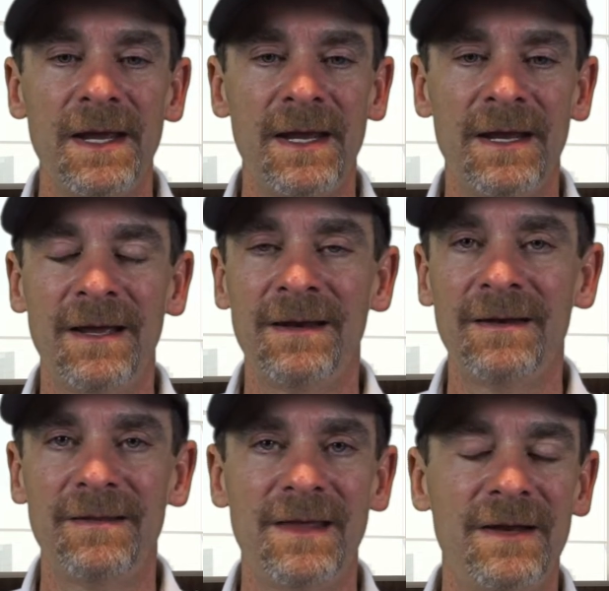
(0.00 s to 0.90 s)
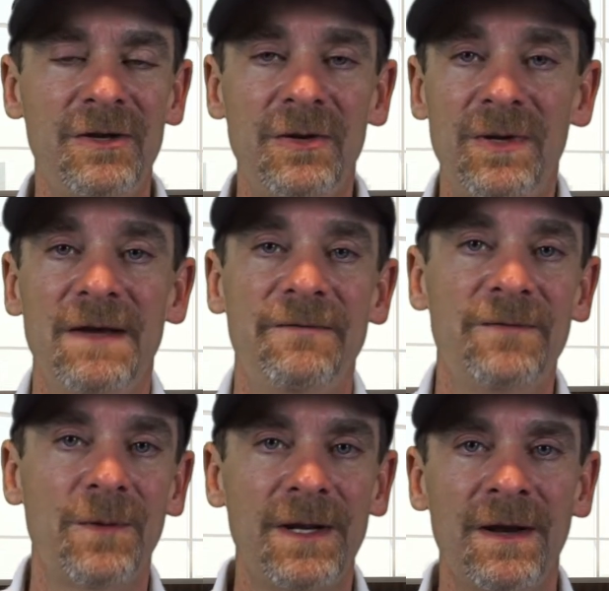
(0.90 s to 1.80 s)
and then you get
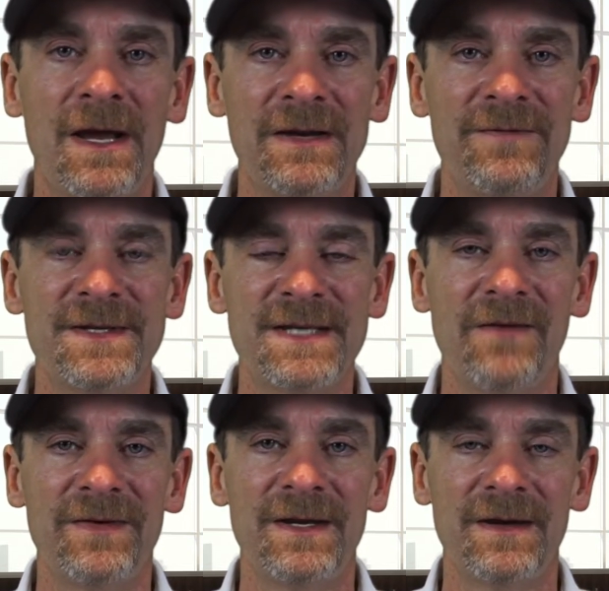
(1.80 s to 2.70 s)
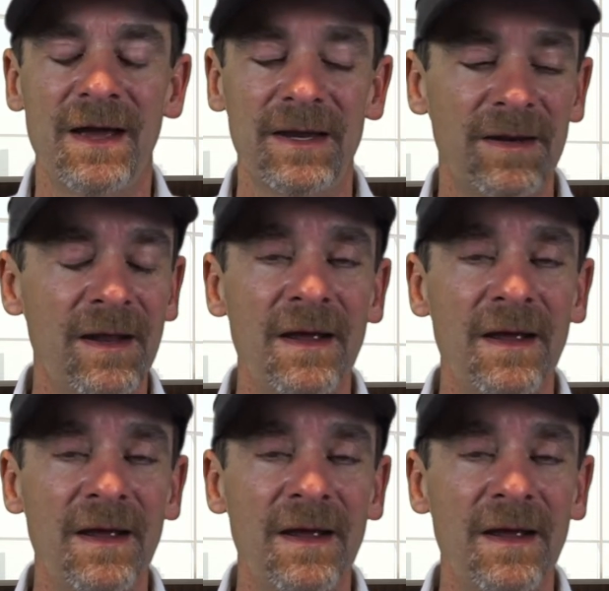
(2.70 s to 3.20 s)
forty-nine of the seventy-nine.